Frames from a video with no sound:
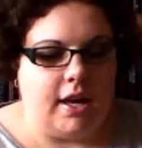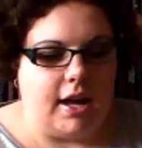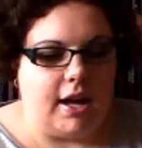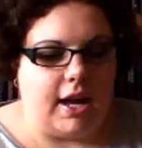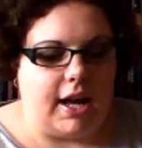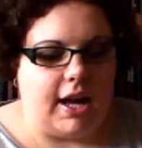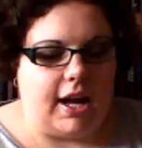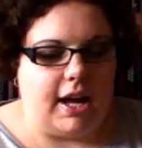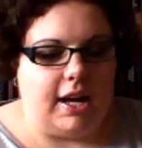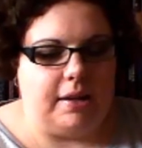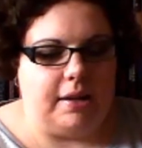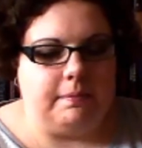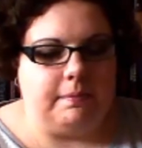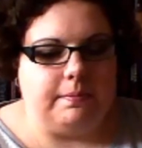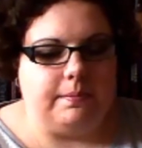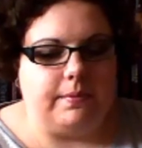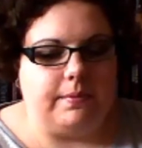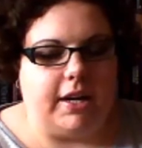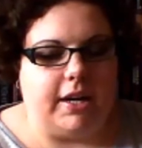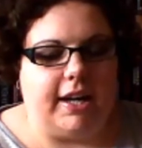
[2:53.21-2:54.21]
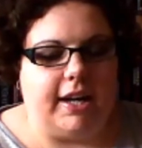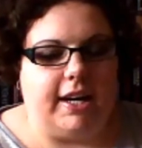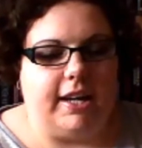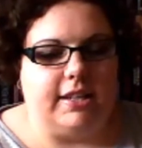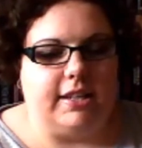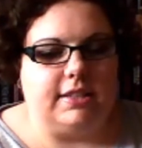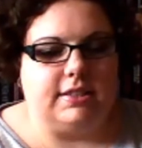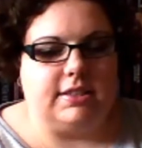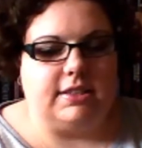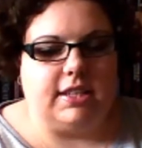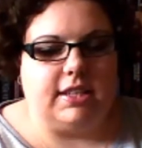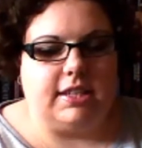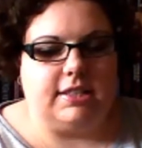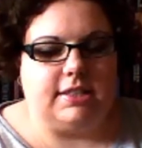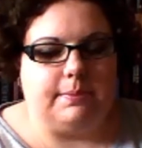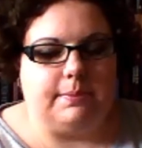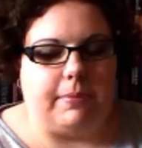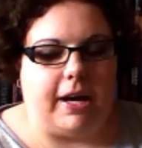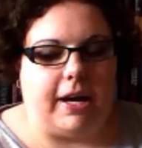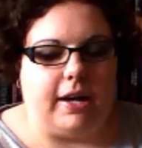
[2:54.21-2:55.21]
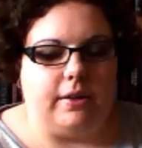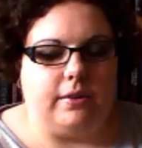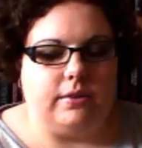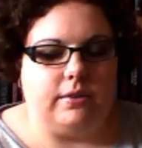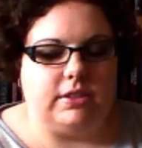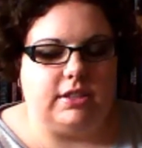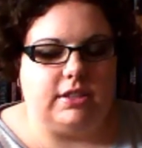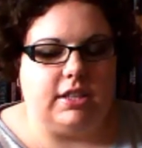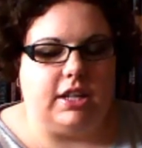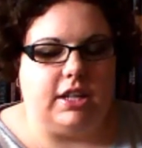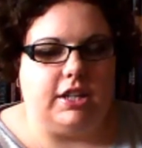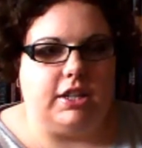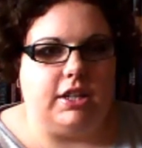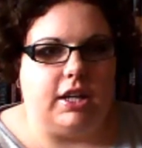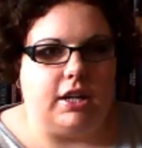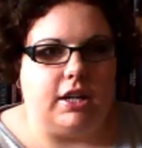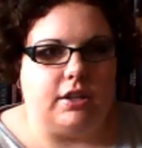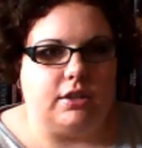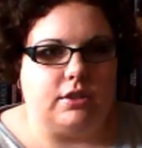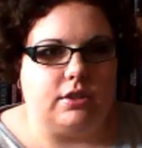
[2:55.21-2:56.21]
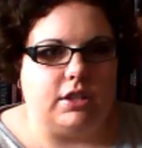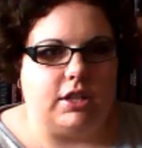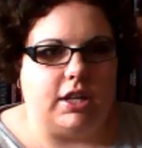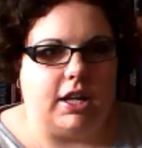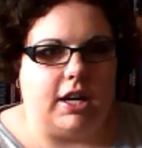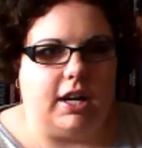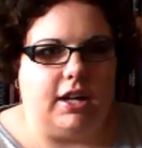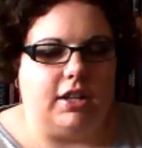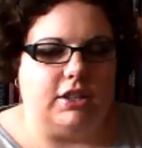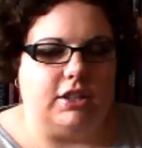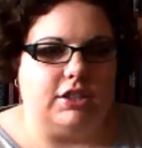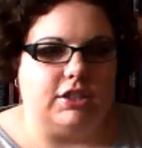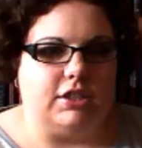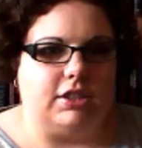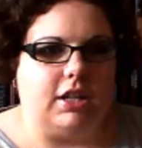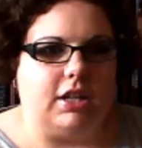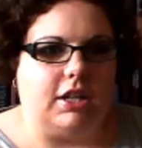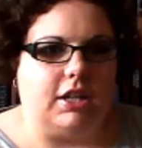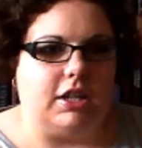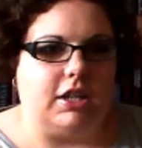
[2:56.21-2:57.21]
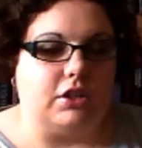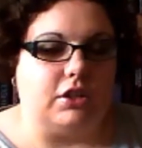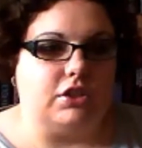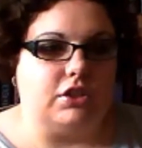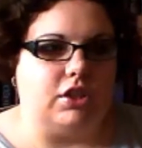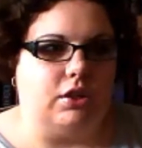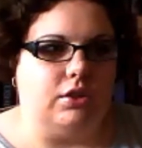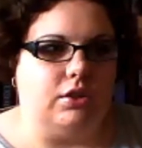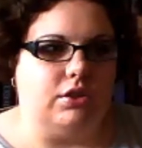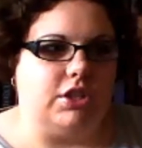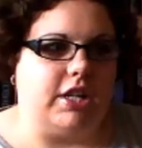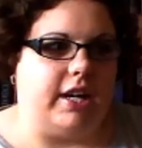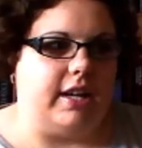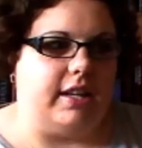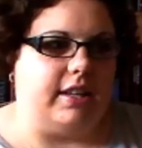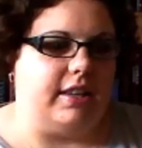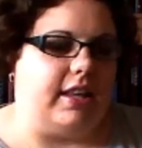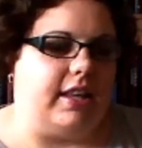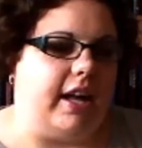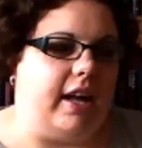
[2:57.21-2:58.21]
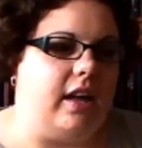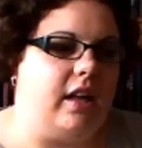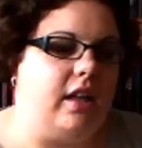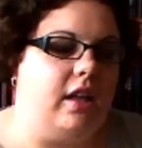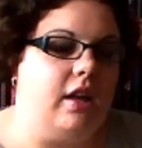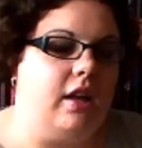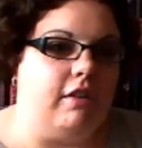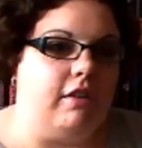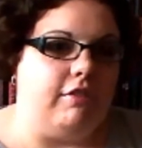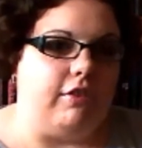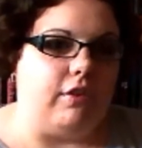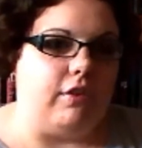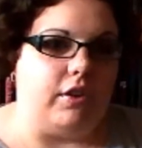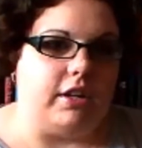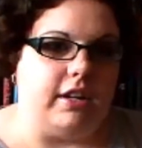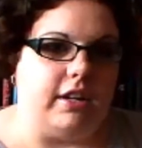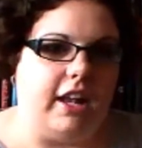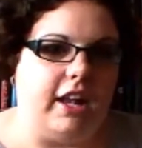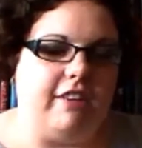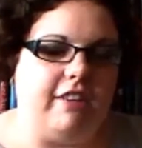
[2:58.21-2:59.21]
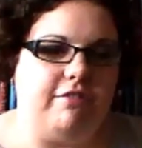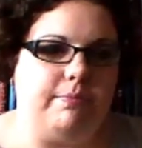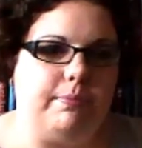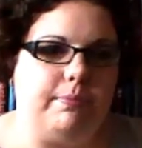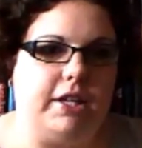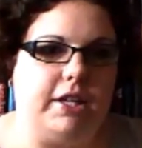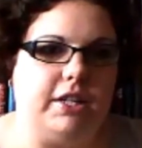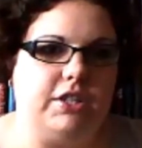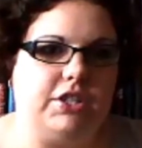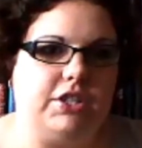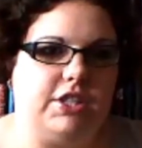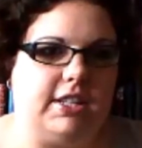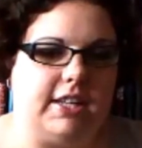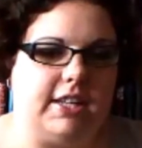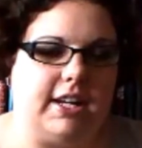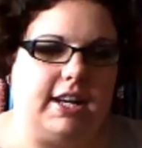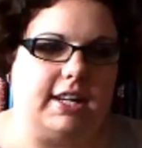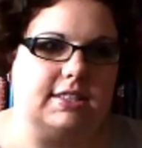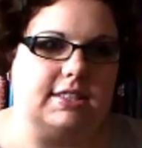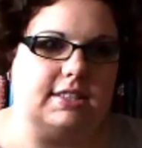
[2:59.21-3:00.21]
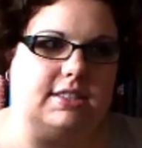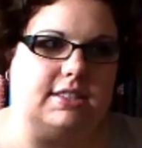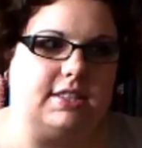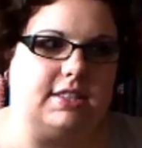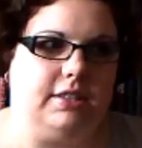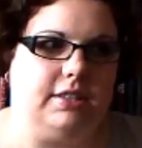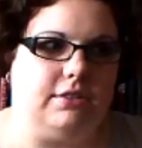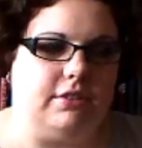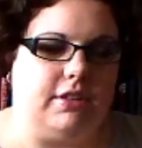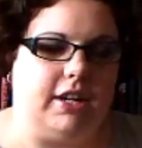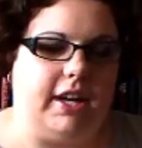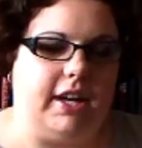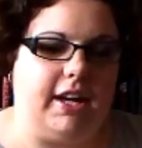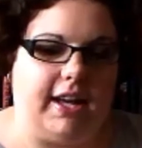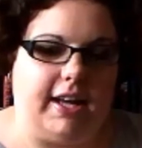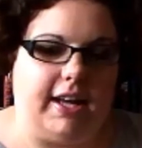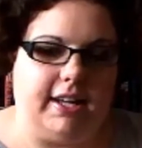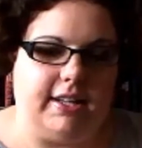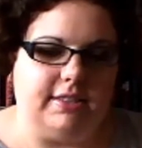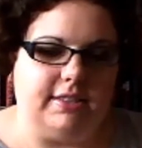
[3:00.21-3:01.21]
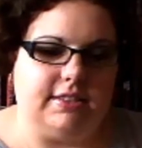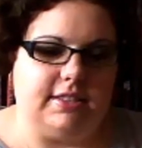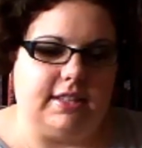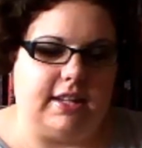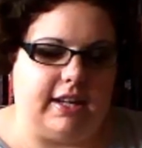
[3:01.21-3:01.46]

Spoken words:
I. And it's about a young girl and a young soldier that fall in love, but she has a secret. And